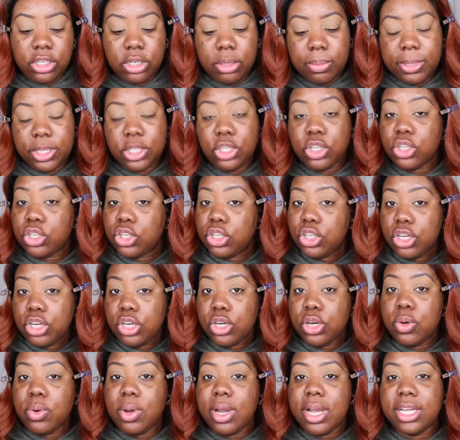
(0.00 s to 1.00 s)
Dimension
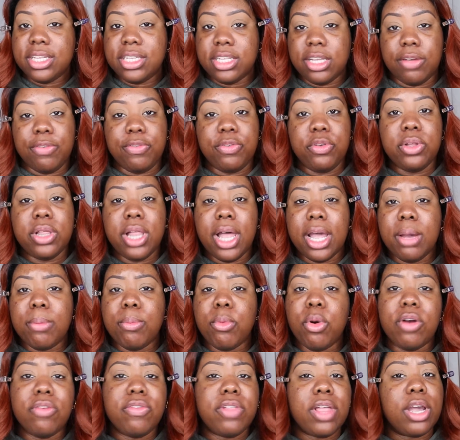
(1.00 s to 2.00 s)
2 is if you like
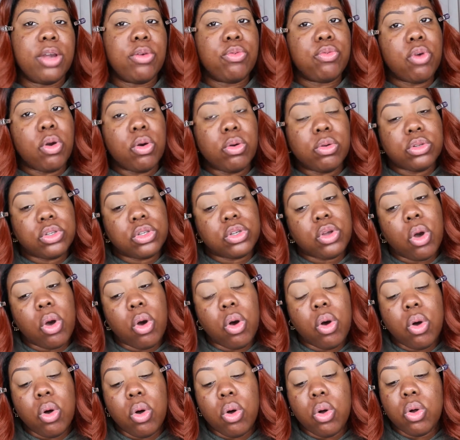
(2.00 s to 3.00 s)
more of like rose
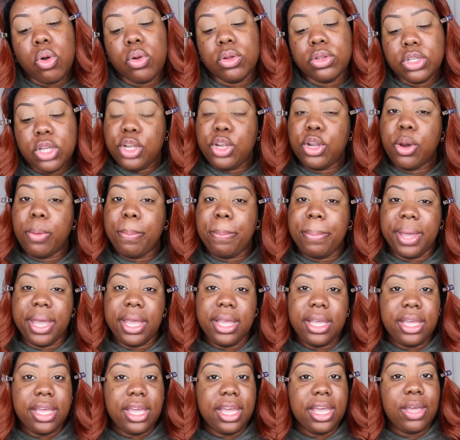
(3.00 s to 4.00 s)
gold, you know,
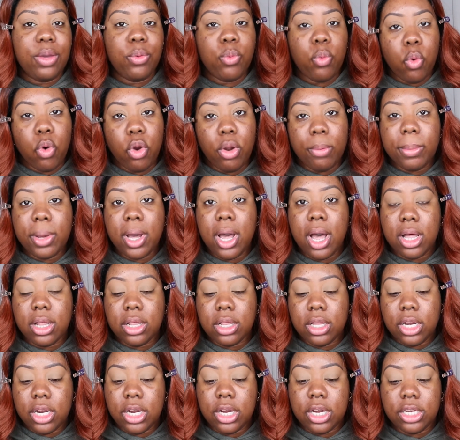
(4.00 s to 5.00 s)
pinky, warm
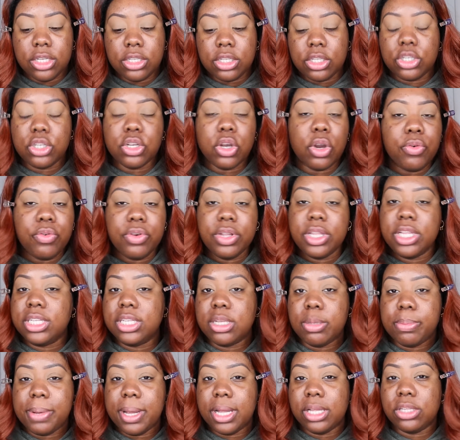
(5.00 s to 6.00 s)
colors. So it really
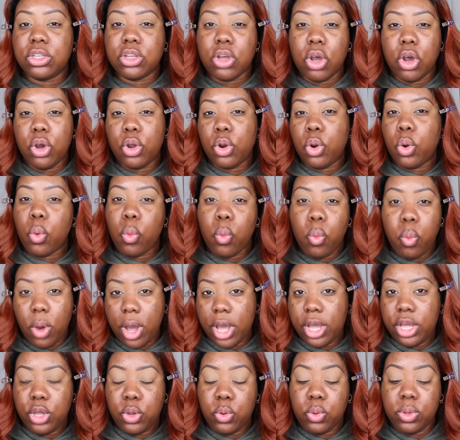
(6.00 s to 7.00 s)
depends on
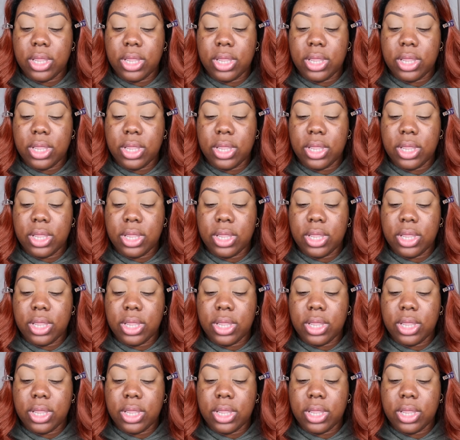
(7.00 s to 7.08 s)
what you